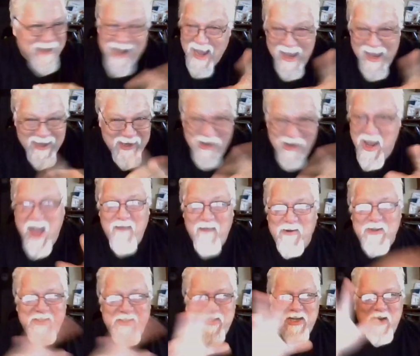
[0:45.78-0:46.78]
And you
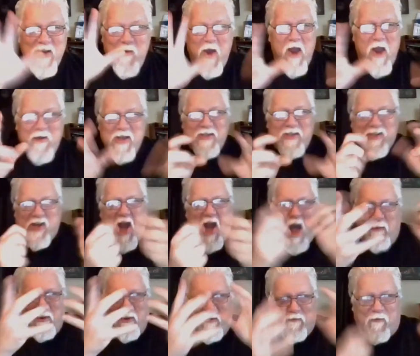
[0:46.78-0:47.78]
never see where he's
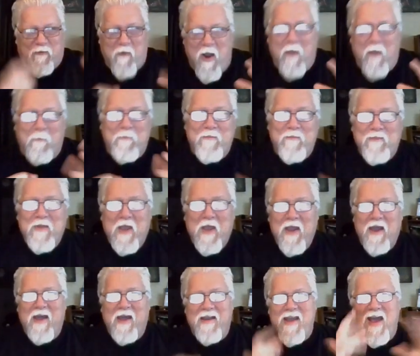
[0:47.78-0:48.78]
coming from.
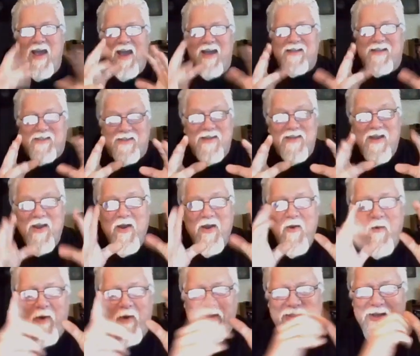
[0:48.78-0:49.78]
And that's
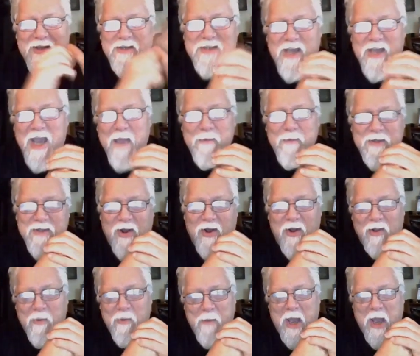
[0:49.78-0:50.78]
what this game is
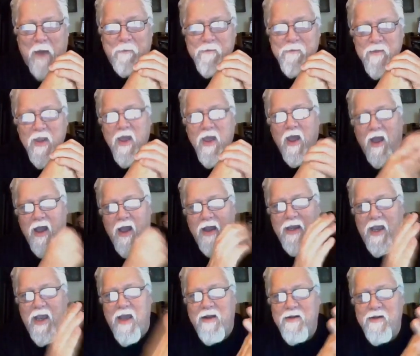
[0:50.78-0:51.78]
all about.
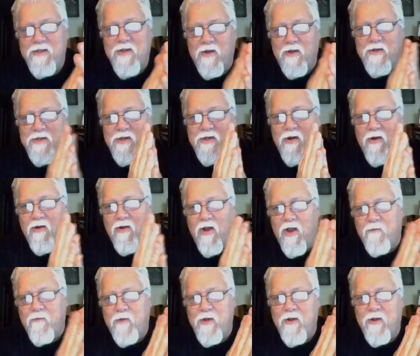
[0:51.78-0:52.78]
Again, it's going to start
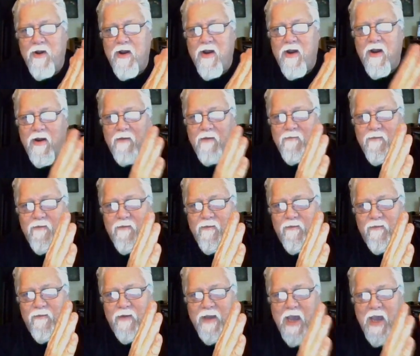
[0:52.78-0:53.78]
off with our
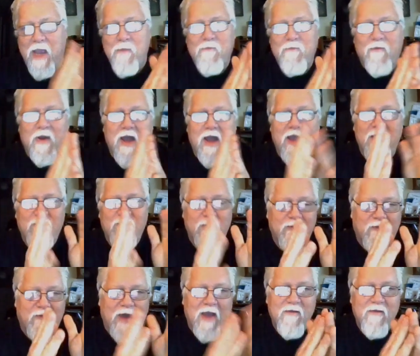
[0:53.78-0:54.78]
game 5
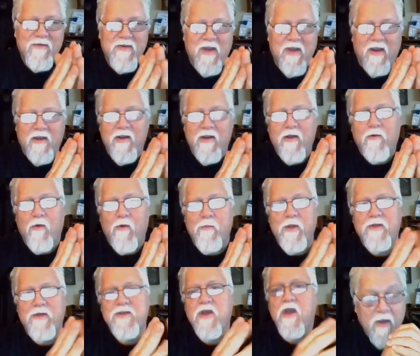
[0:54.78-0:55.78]
with 5-second
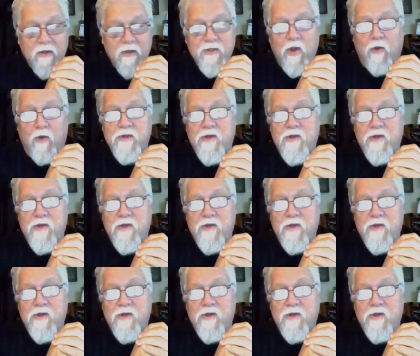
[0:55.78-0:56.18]
increments. So